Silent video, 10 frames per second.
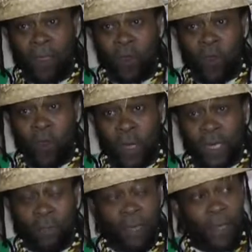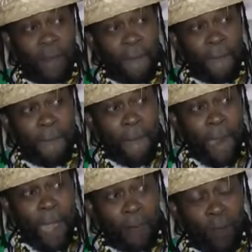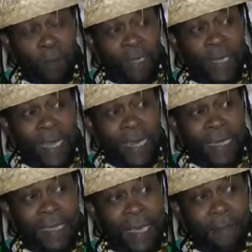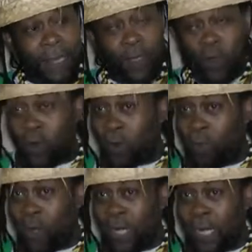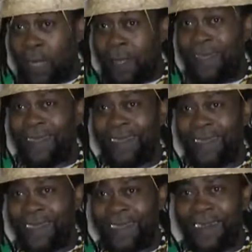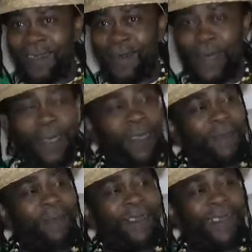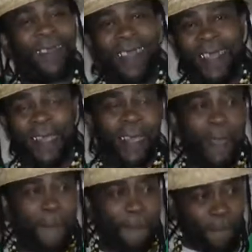You know what I mean? But Mr. Death is a bit cold-blooded. You know what I mean? Yeah.